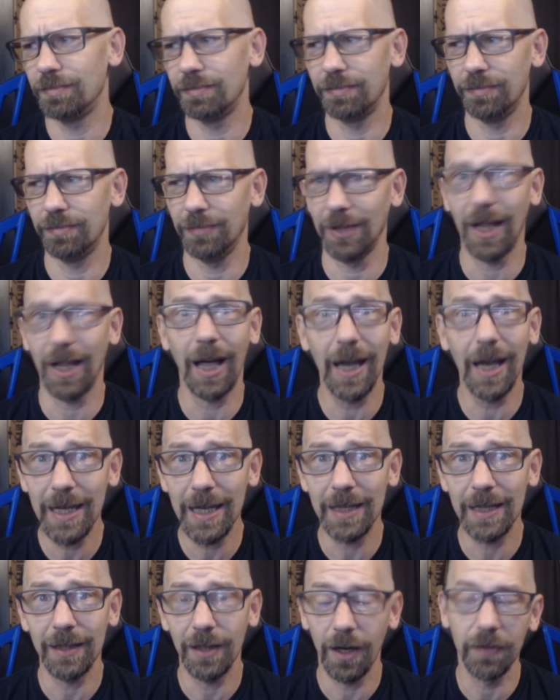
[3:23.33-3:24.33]

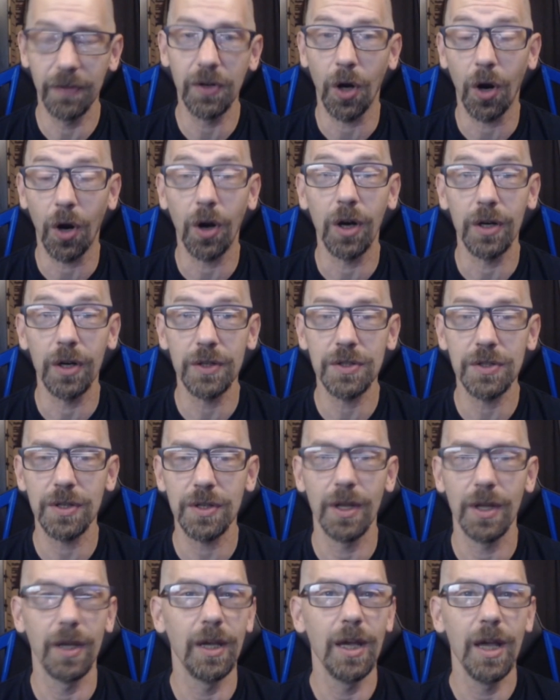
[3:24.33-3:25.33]
line of cards
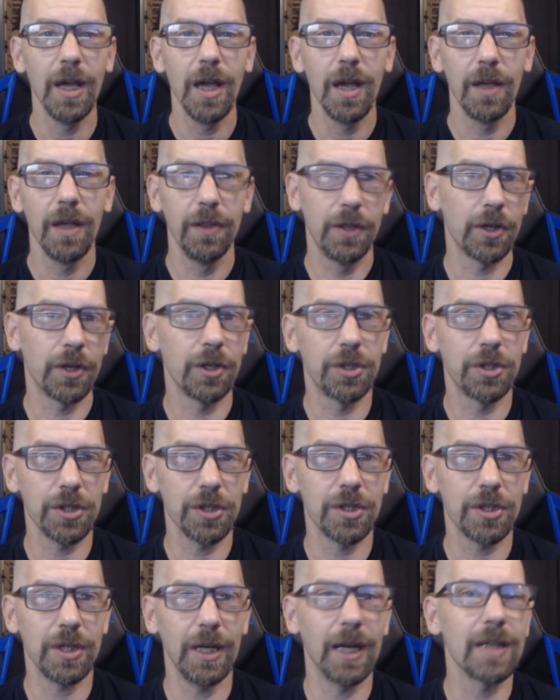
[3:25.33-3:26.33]
that are
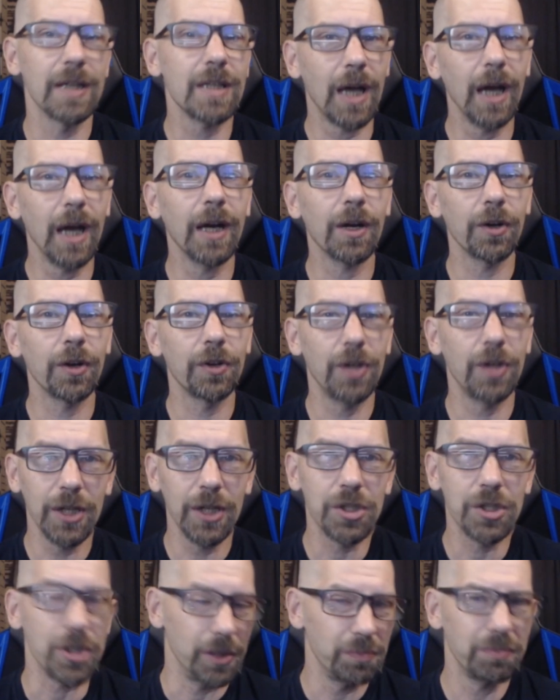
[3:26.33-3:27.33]
just an entire
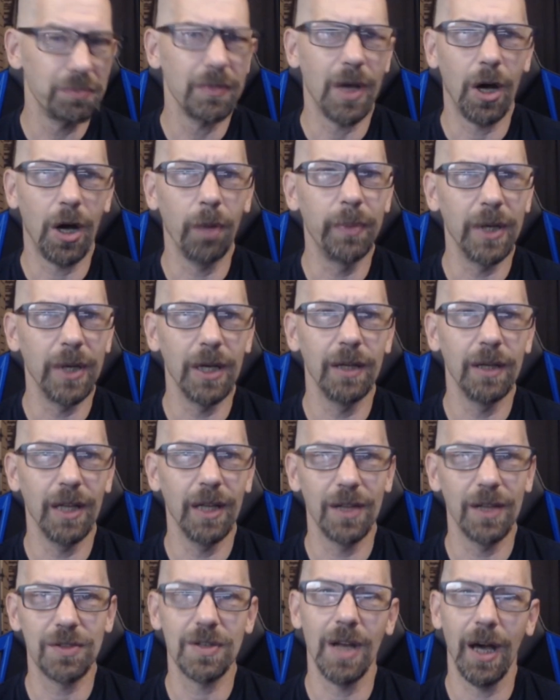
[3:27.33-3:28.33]
dungeon, albeit
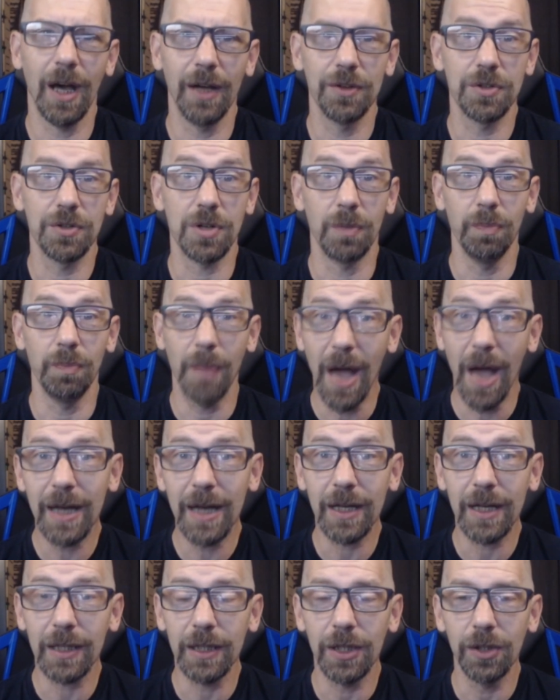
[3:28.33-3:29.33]
it's not
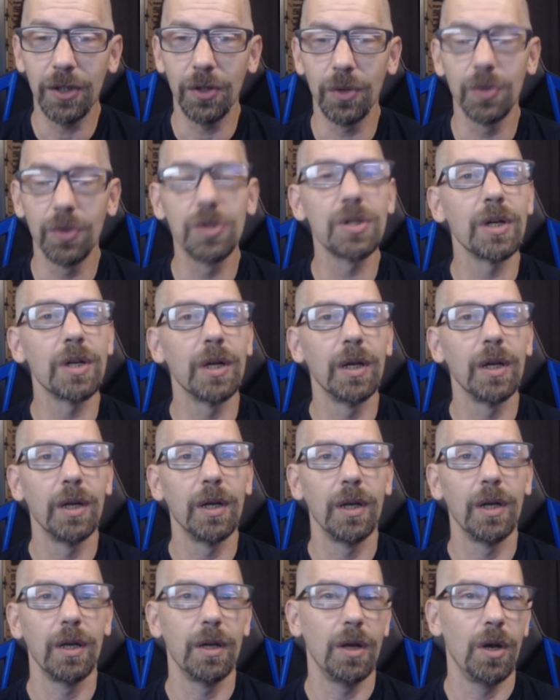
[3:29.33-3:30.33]
dramatically huge,
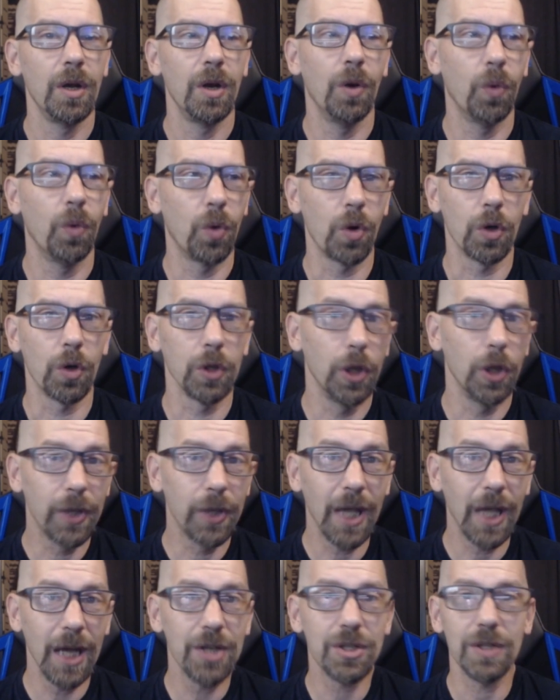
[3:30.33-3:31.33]
or
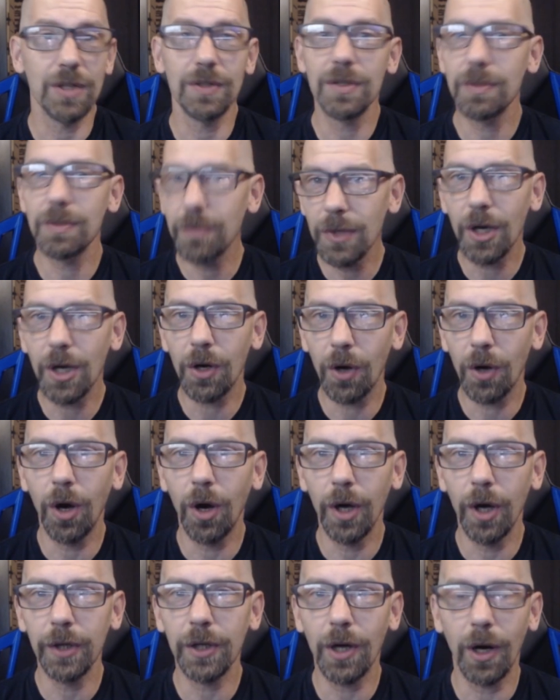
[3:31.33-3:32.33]
locations that are
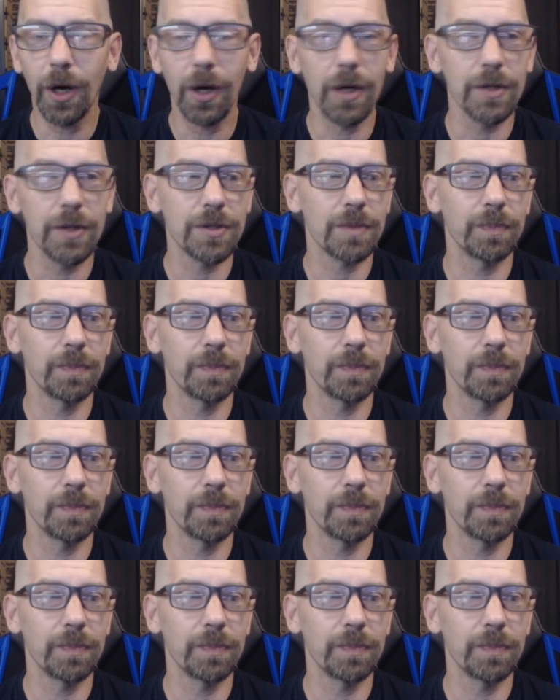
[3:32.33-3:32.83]
on cards.